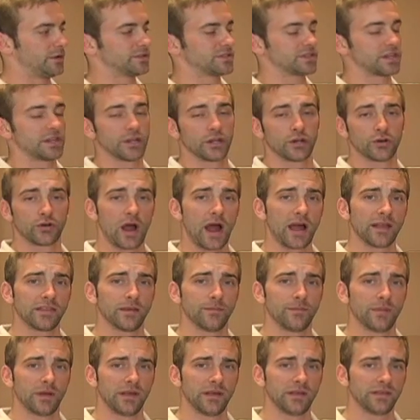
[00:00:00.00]
It's going to grind the
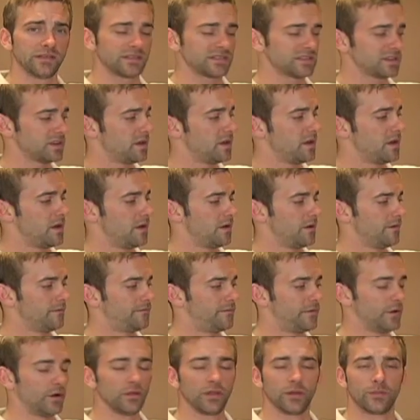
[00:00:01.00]
beans,
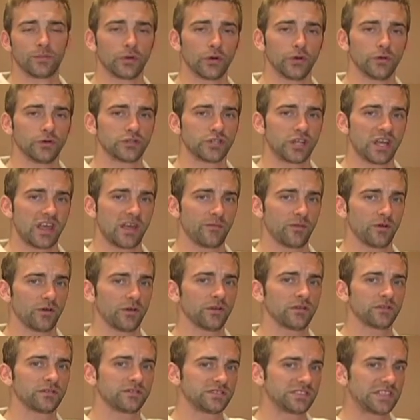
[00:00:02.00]
fill the brew chamber,